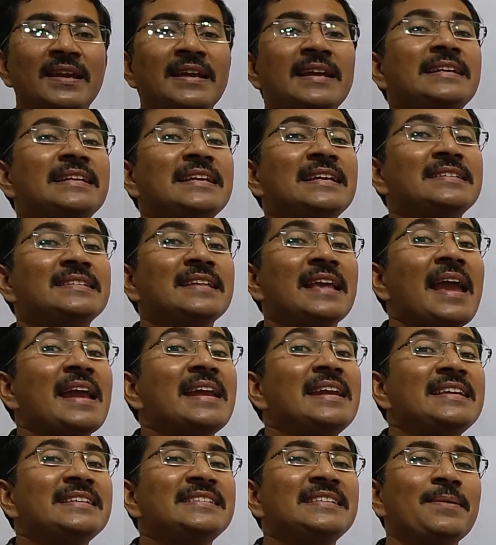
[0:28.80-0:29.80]
it is
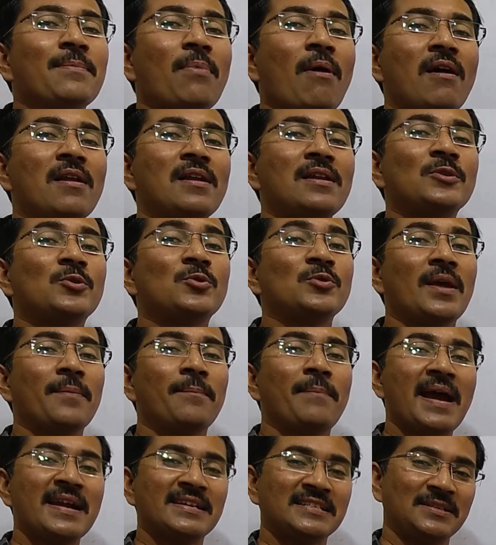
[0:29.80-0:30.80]
an easy ball to
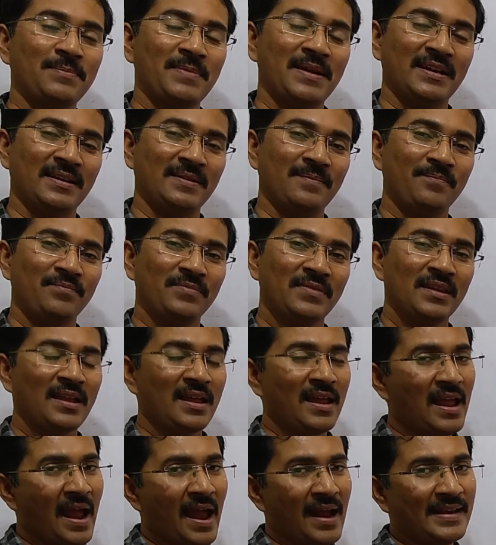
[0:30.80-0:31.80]
a batsman,
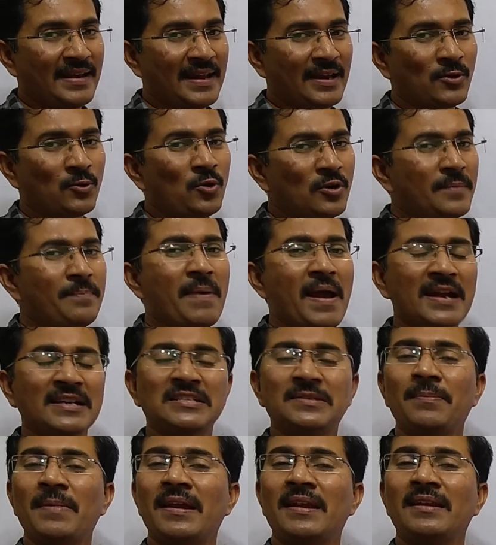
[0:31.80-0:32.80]
and a good
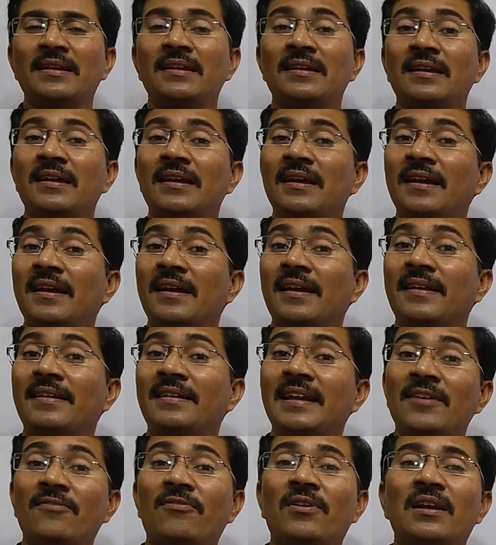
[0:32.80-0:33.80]
batsman
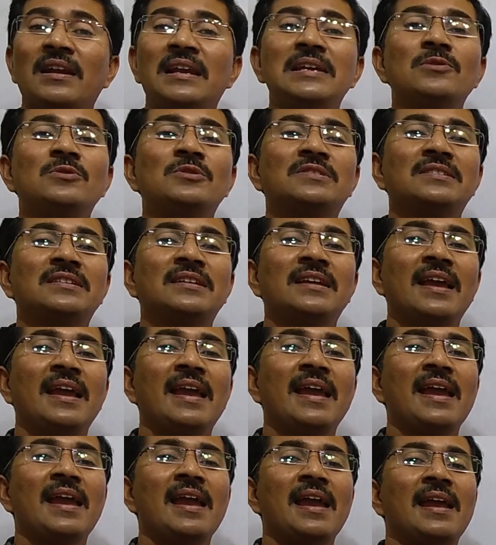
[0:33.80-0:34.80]
never leaves
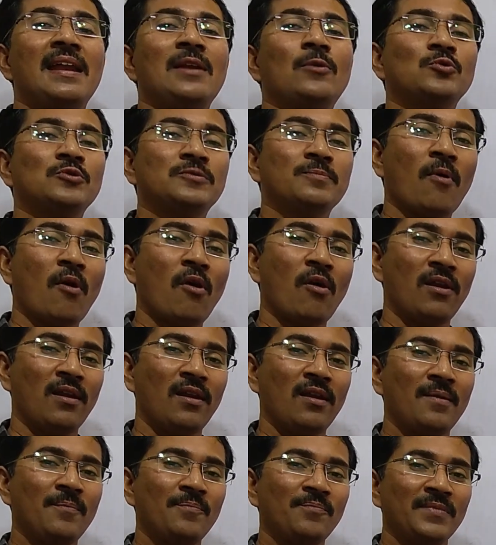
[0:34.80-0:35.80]
a loose
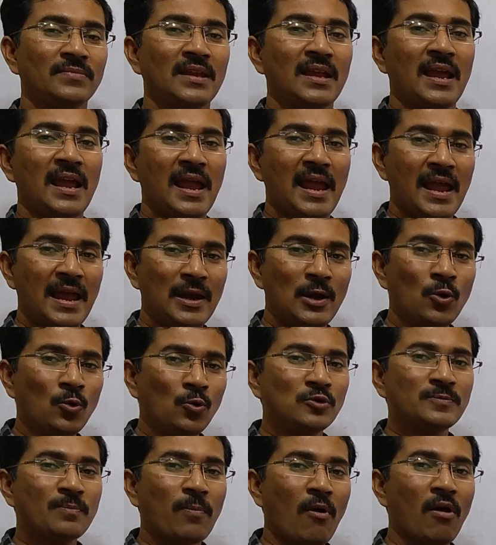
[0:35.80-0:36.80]
ball. A
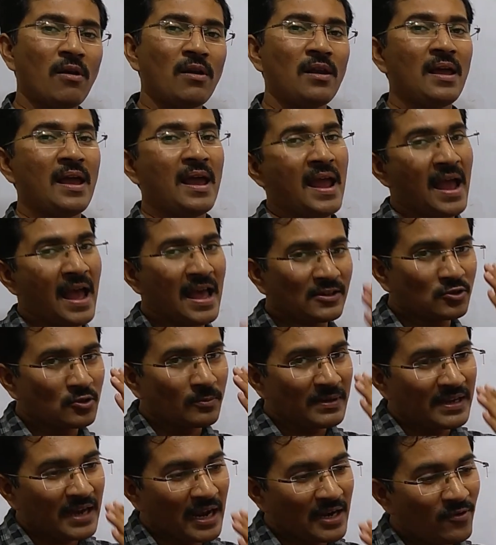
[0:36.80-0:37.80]
loose ball has to
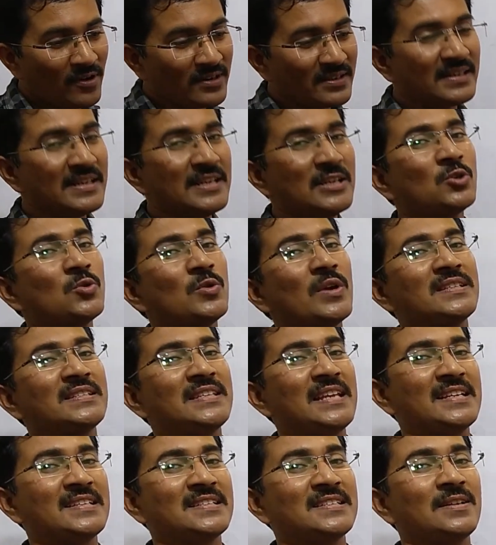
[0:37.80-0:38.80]
be converted into a
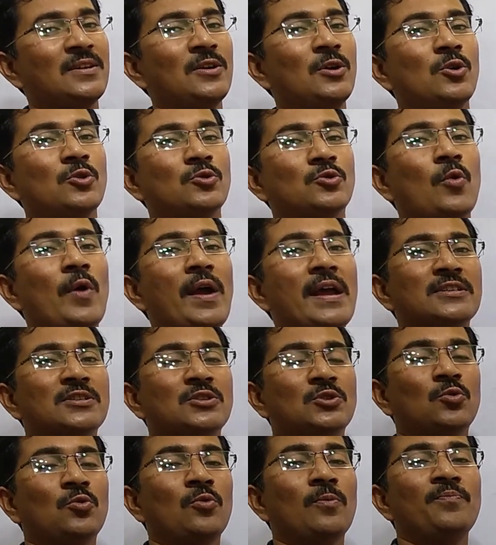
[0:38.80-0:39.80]
six so
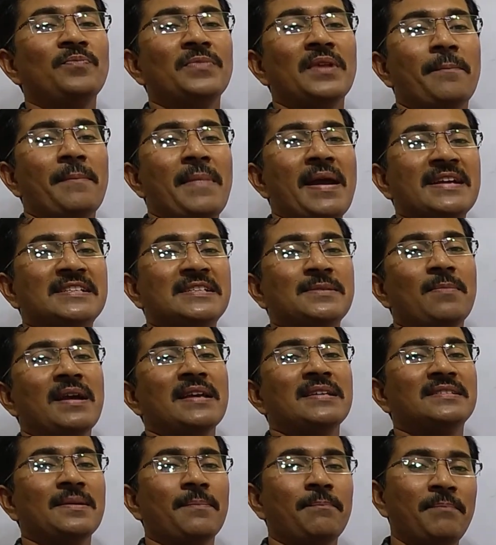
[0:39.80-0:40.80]
as to
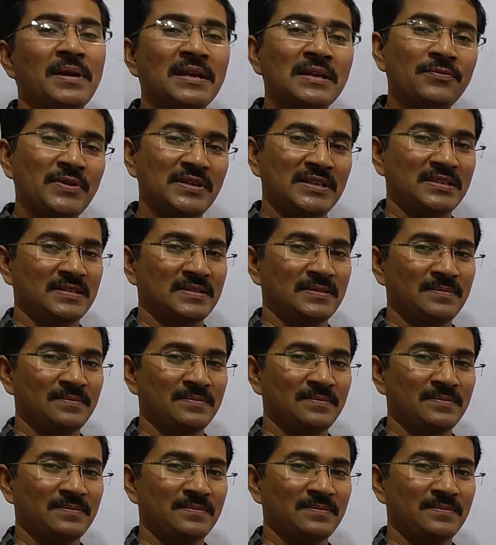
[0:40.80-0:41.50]
maximize the benefit.